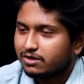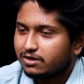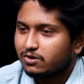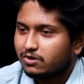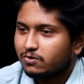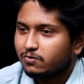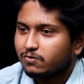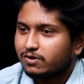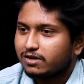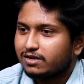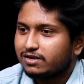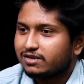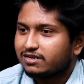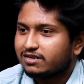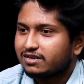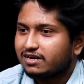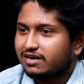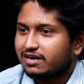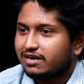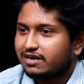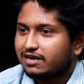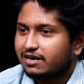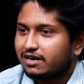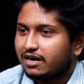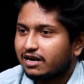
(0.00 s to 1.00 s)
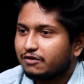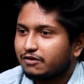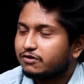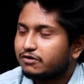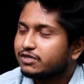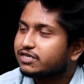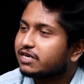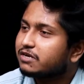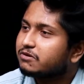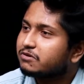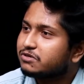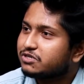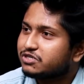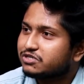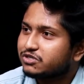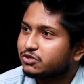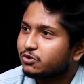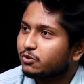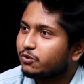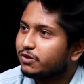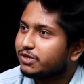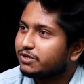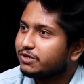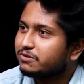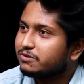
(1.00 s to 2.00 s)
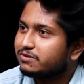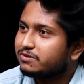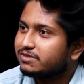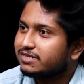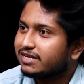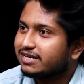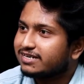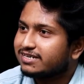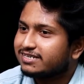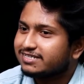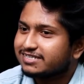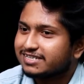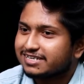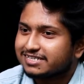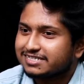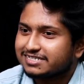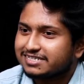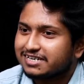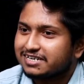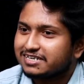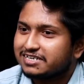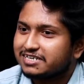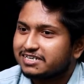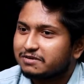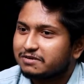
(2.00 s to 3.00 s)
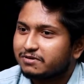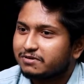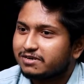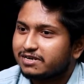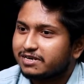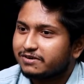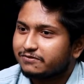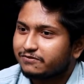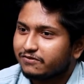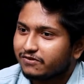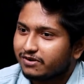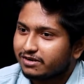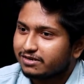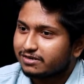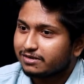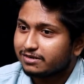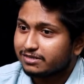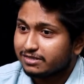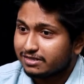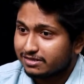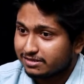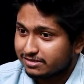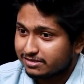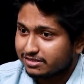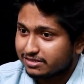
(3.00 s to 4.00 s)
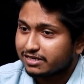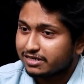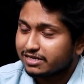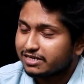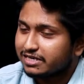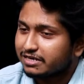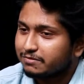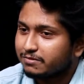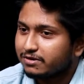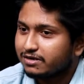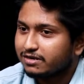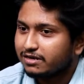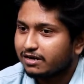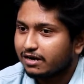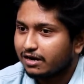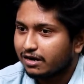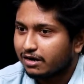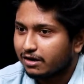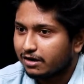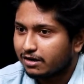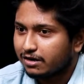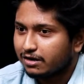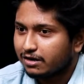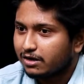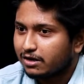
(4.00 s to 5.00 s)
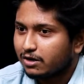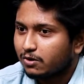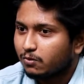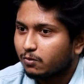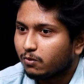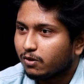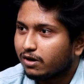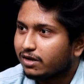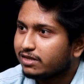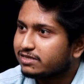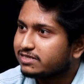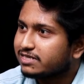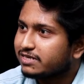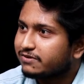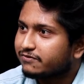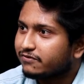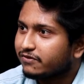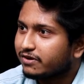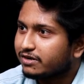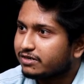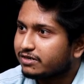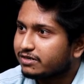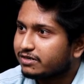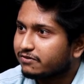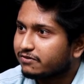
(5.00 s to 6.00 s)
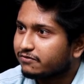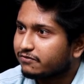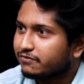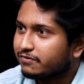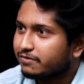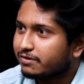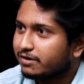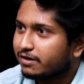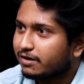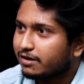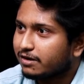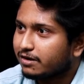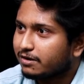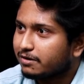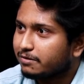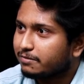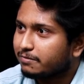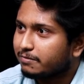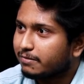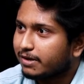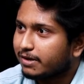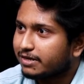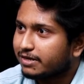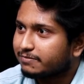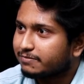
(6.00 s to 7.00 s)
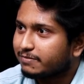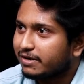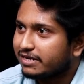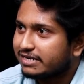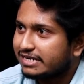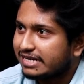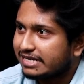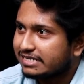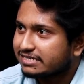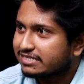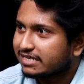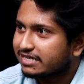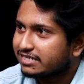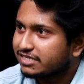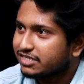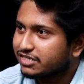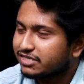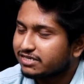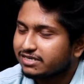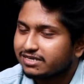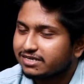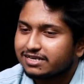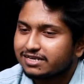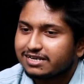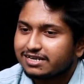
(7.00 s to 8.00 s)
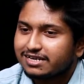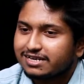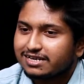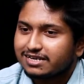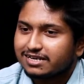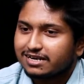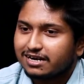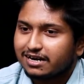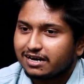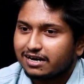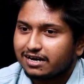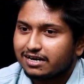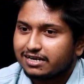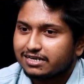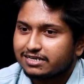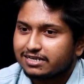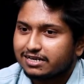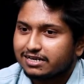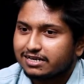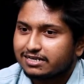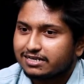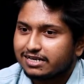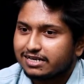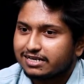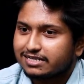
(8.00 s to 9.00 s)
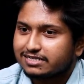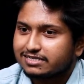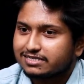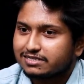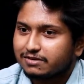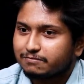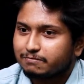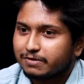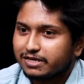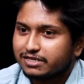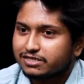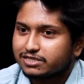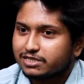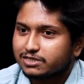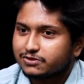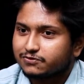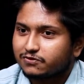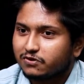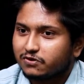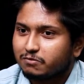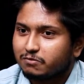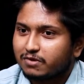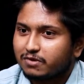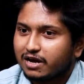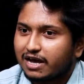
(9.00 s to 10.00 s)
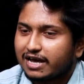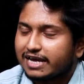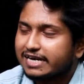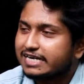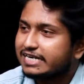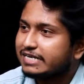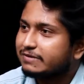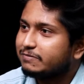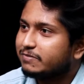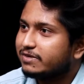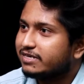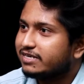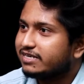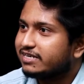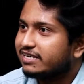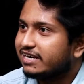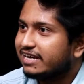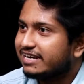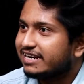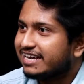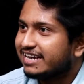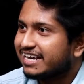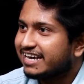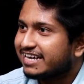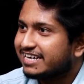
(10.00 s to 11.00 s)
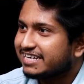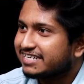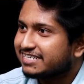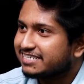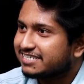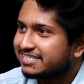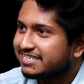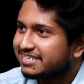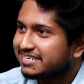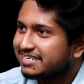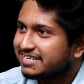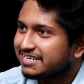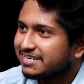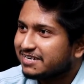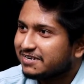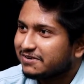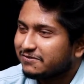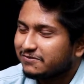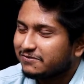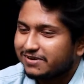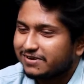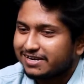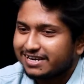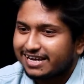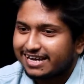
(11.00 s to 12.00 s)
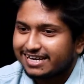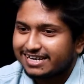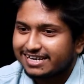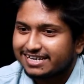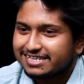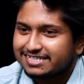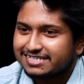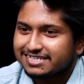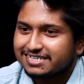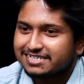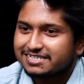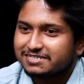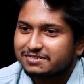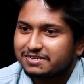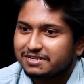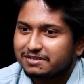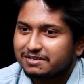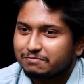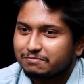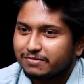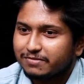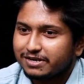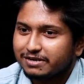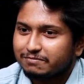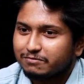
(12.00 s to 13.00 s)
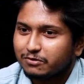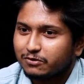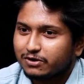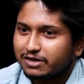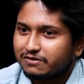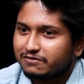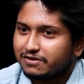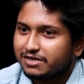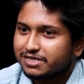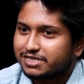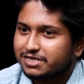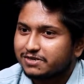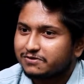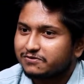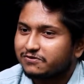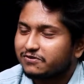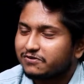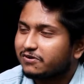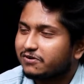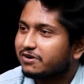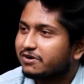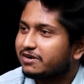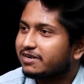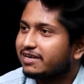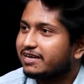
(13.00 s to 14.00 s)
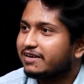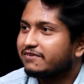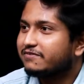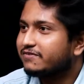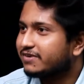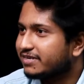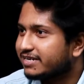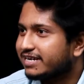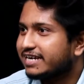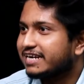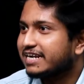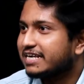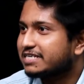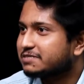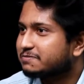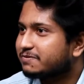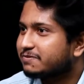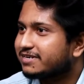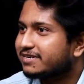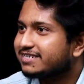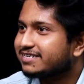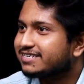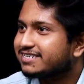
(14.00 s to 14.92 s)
Well, uh, I wish I could show you that the study table in front, the study table uh, walls in front of my, my desk and chair. it contains the pictures from IITB and IISc. Okay. Well, I guess it's a big motivation for every gate aspirant.